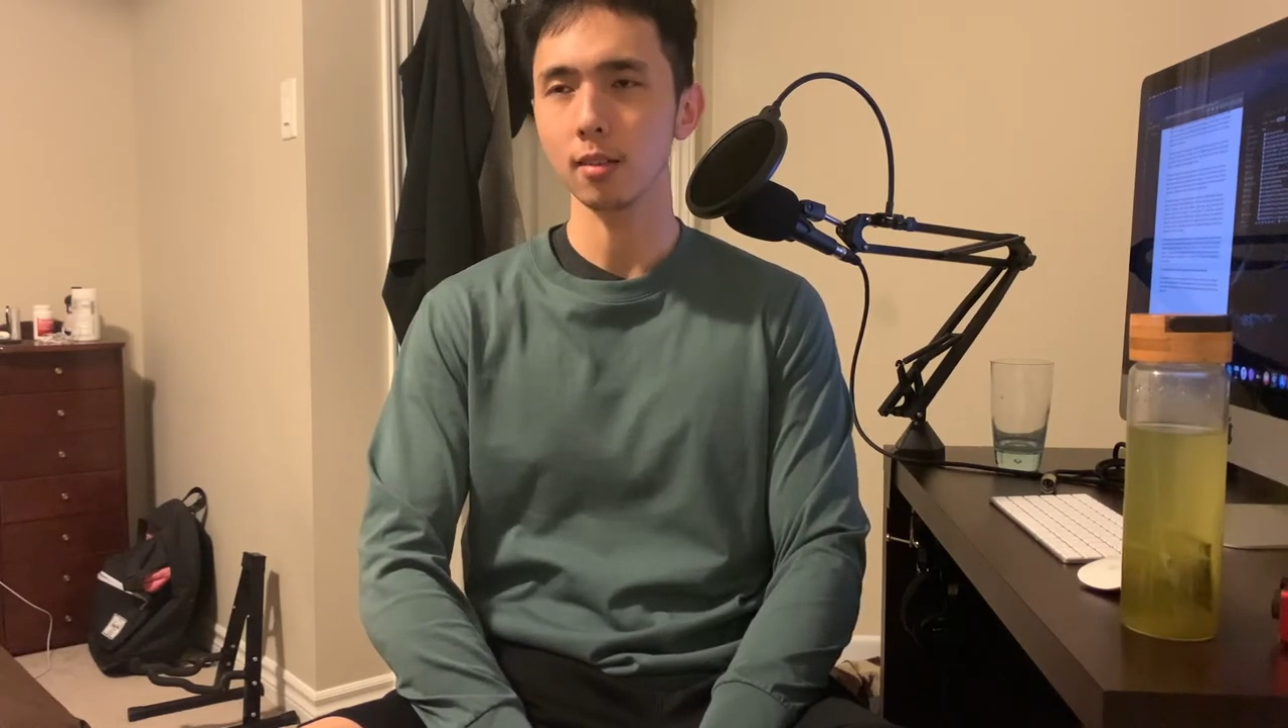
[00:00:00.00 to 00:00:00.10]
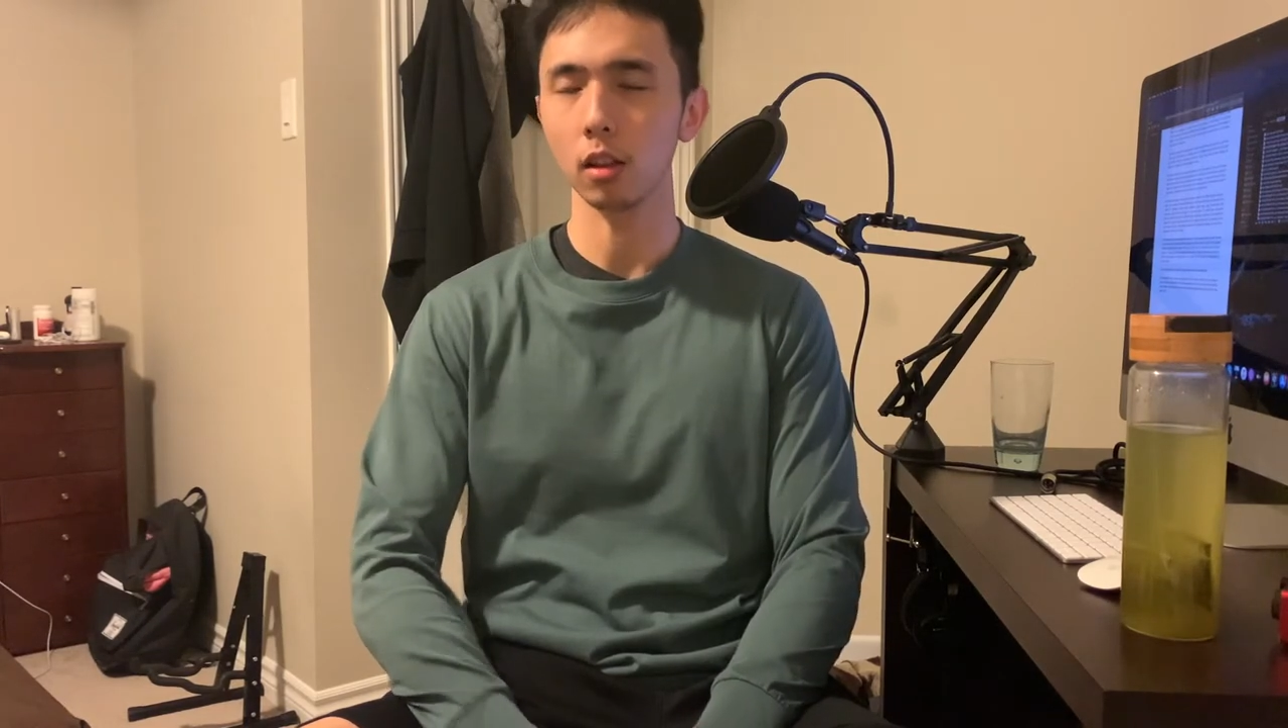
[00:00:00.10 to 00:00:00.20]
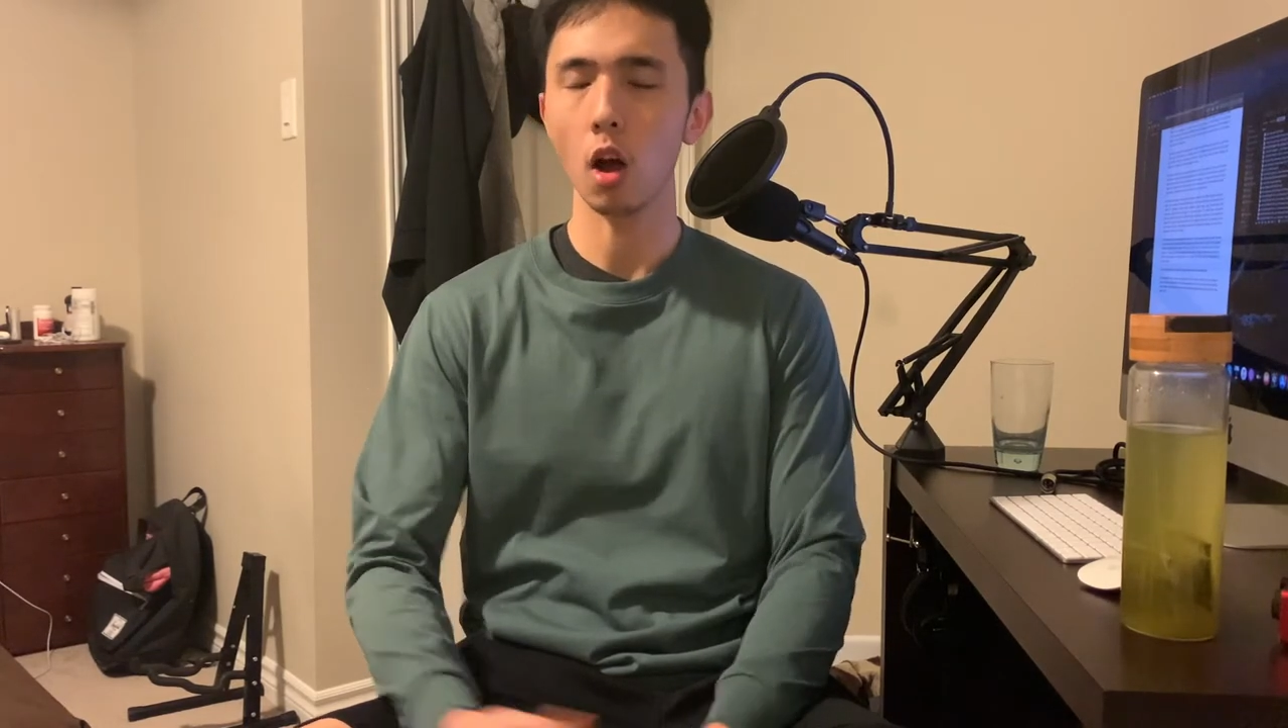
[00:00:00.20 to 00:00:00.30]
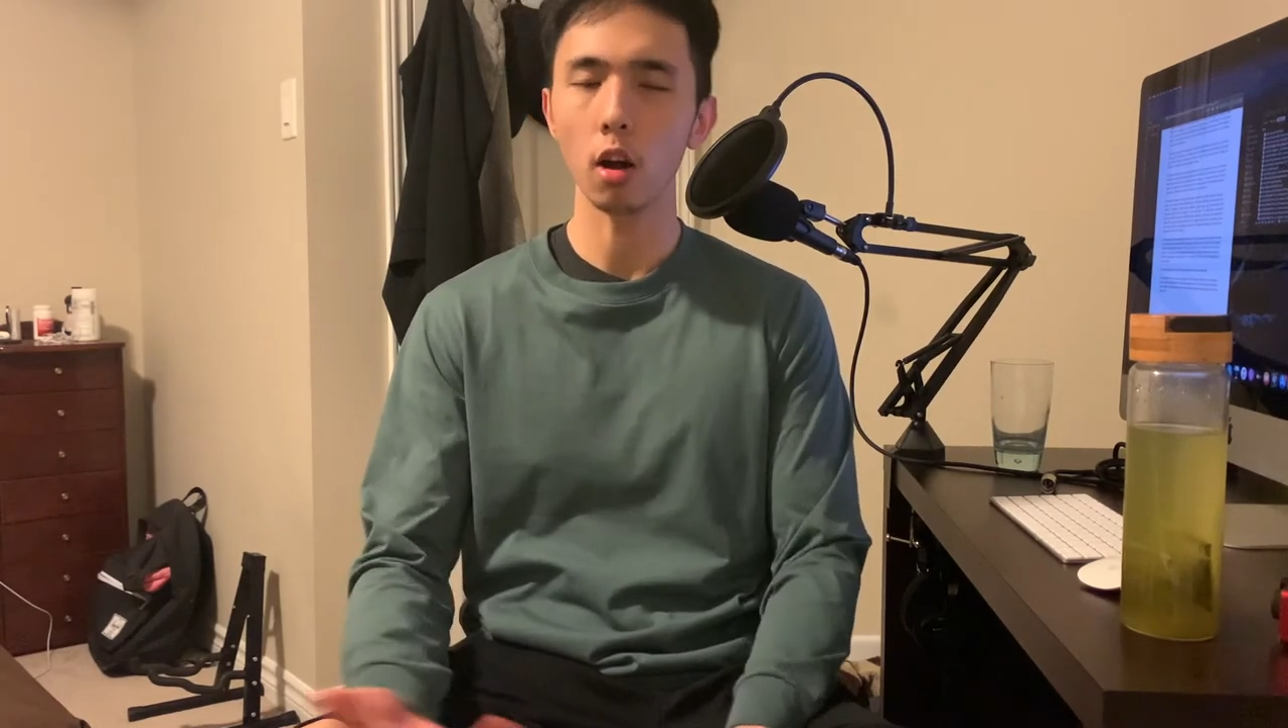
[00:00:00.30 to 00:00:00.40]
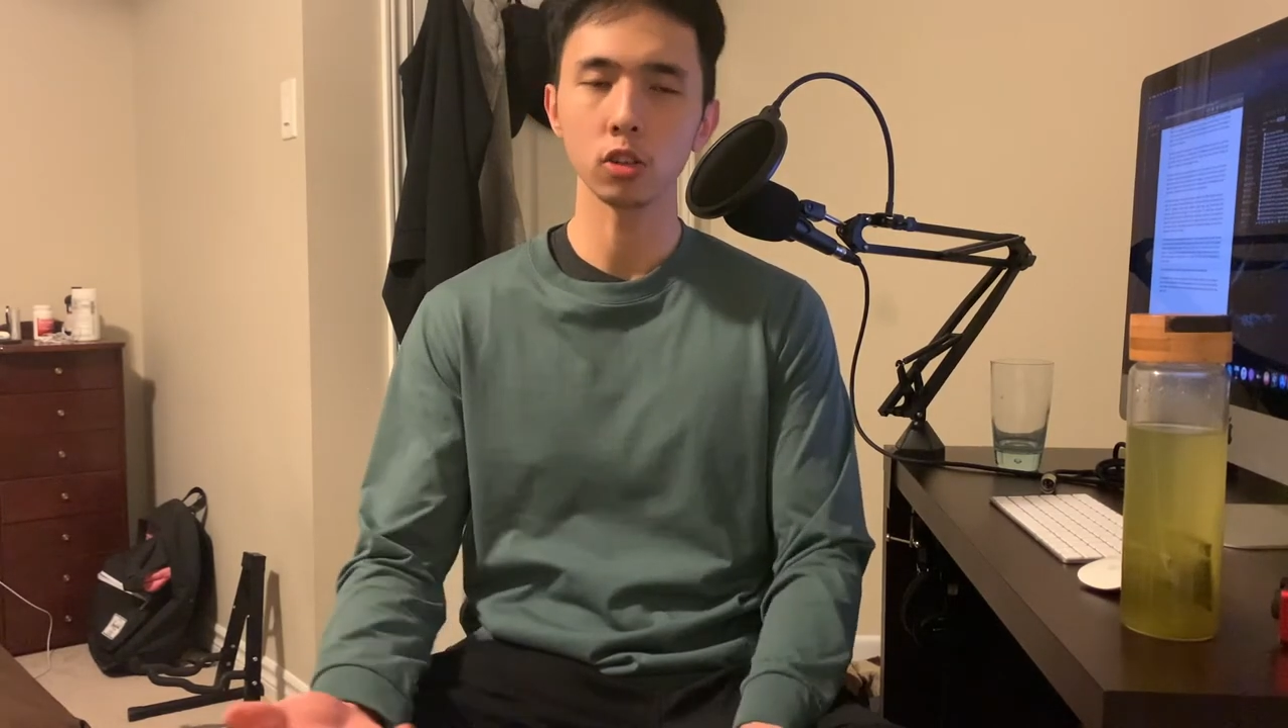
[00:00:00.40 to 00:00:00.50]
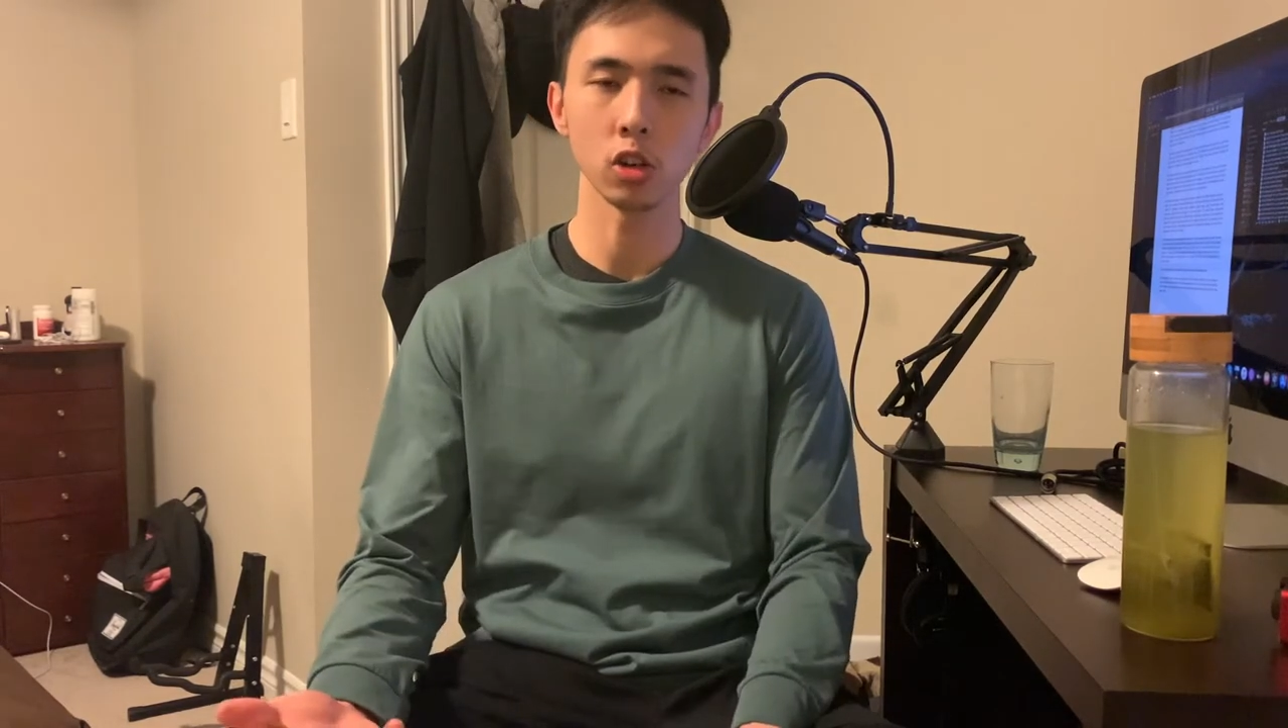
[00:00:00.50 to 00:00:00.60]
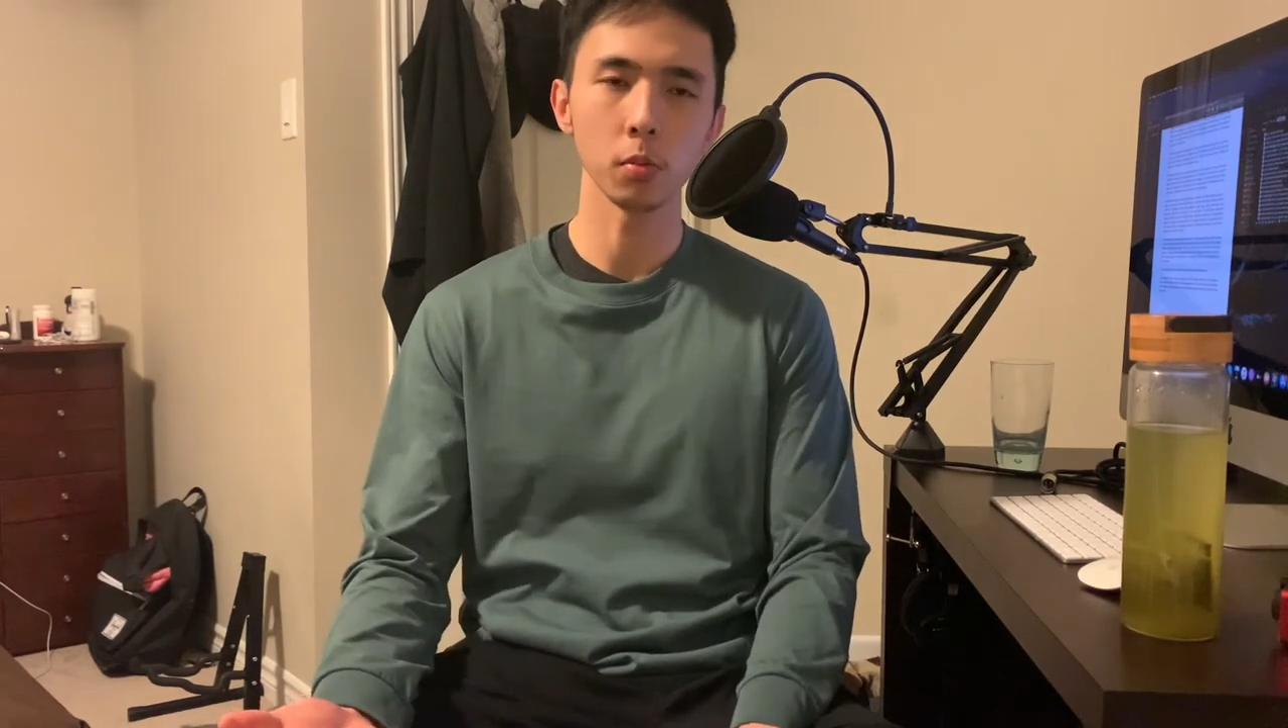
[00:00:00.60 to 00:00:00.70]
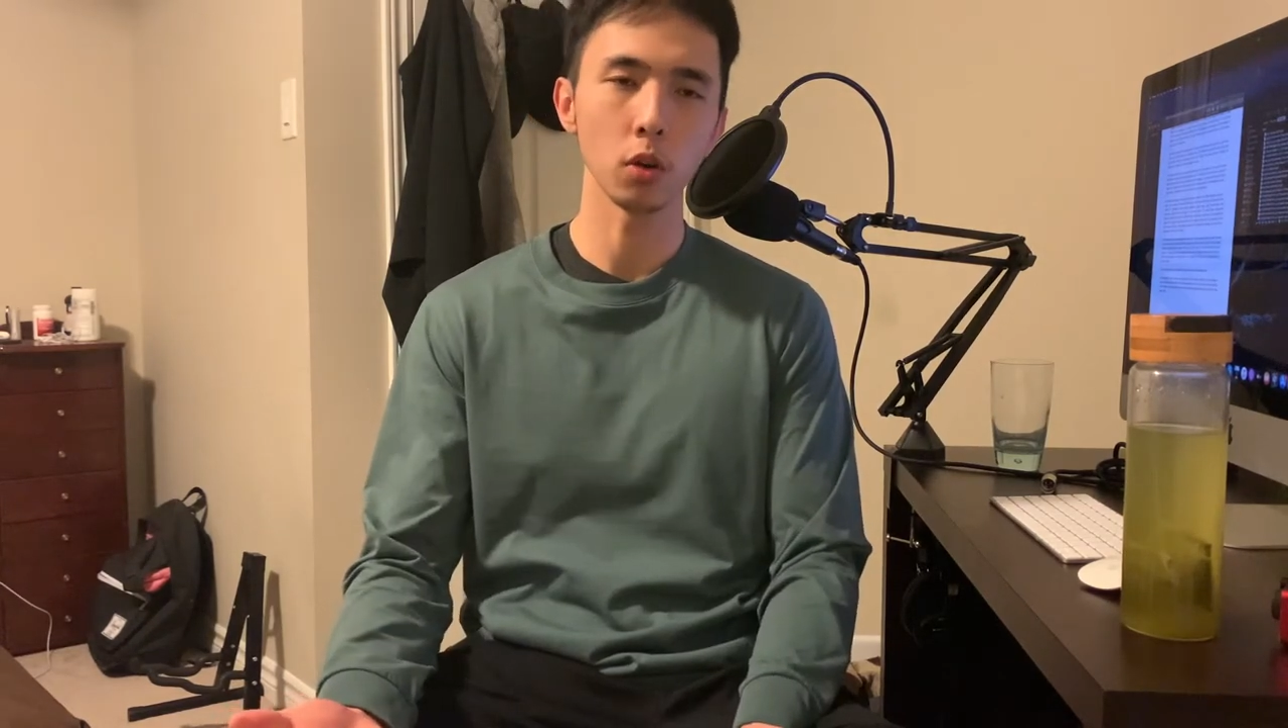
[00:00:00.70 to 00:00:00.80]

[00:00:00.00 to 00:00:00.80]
long-term